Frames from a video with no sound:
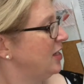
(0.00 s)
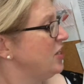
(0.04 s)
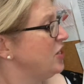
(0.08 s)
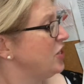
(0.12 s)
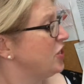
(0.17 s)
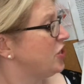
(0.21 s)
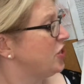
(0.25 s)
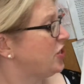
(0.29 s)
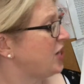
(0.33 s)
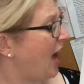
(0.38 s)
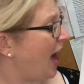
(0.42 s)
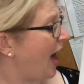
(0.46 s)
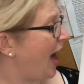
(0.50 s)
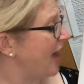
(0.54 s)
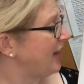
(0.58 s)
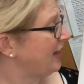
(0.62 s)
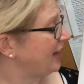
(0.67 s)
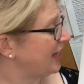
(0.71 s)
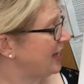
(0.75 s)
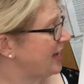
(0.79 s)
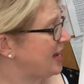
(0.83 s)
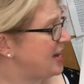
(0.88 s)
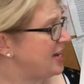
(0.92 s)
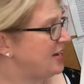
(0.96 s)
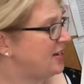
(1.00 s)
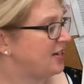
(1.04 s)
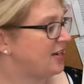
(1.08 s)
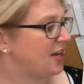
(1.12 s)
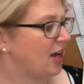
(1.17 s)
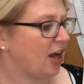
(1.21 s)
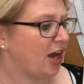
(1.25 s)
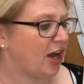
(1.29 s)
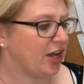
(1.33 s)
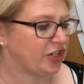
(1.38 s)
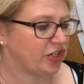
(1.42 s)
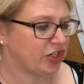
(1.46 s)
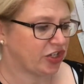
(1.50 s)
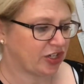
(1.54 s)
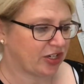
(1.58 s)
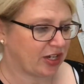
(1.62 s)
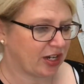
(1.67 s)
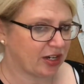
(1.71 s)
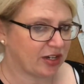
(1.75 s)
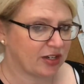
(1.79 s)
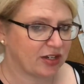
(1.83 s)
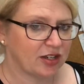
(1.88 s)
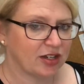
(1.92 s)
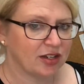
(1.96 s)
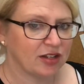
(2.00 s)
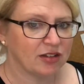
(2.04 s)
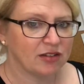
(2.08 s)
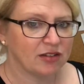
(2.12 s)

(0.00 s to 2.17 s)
Shyly, he touched it